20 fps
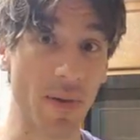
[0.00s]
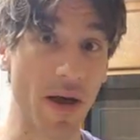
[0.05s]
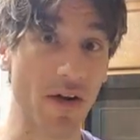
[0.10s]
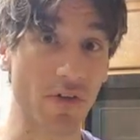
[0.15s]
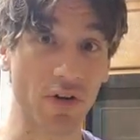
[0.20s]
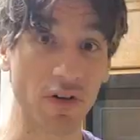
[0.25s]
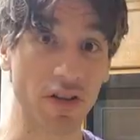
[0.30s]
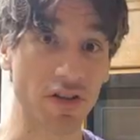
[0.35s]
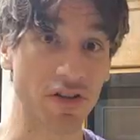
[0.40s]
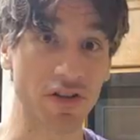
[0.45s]

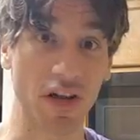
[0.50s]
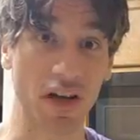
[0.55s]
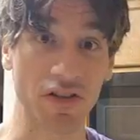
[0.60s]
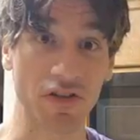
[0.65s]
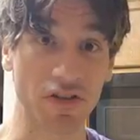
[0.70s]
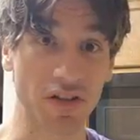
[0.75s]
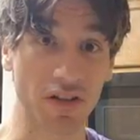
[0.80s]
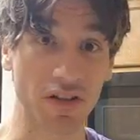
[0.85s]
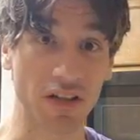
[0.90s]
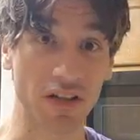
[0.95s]
ever
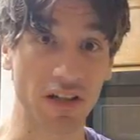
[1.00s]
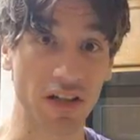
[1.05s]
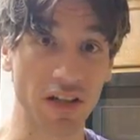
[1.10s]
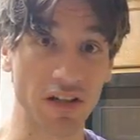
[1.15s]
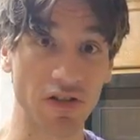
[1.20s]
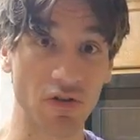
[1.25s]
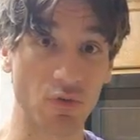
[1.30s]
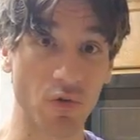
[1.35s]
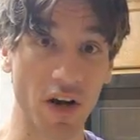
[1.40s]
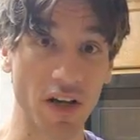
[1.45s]
discussing the need
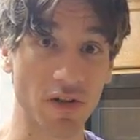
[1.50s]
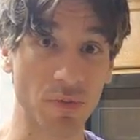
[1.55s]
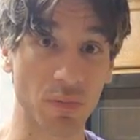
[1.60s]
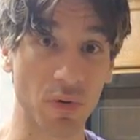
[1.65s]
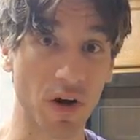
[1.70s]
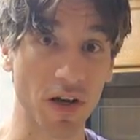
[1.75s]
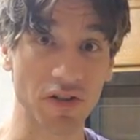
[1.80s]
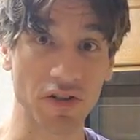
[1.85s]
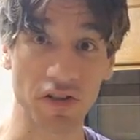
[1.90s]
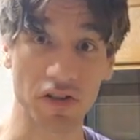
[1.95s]
to raise
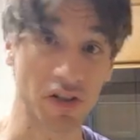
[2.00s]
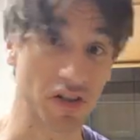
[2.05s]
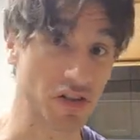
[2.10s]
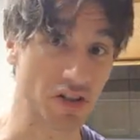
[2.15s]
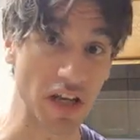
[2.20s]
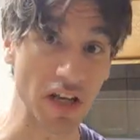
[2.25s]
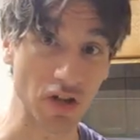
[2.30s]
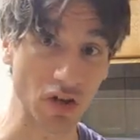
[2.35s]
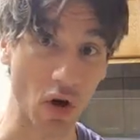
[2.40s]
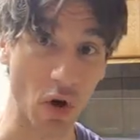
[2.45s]
prices, because
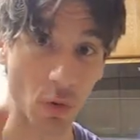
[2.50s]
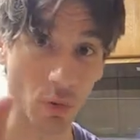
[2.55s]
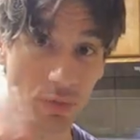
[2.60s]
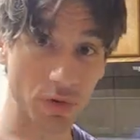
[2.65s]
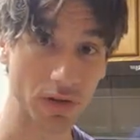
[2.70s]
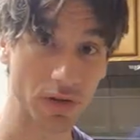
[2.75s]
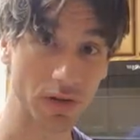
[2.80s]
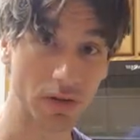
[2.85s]
they don't.